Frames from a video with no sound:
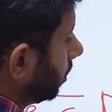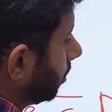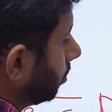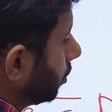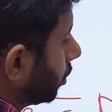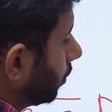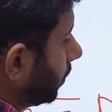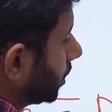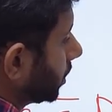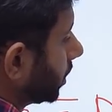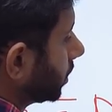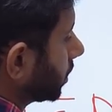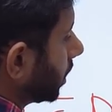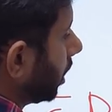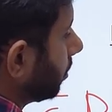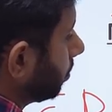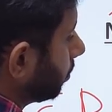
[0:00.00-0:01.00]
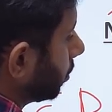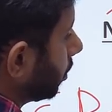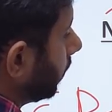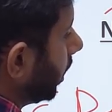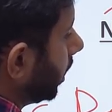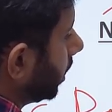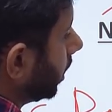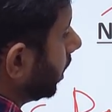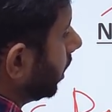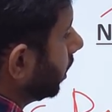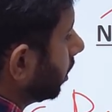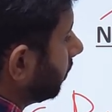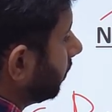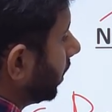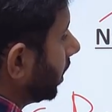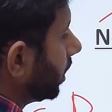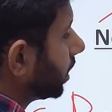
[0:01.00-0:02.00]
provisions are provided under
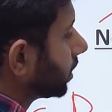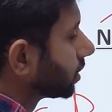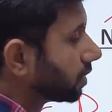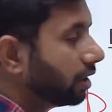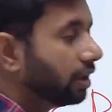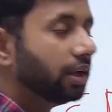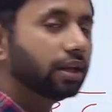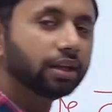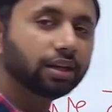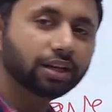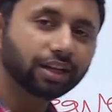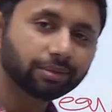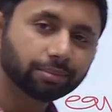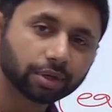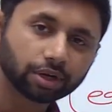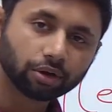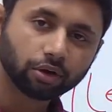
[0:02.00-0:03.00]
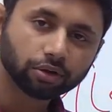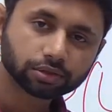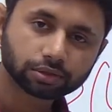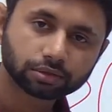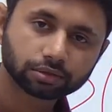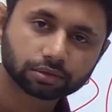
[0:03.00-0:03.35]
various labor laws.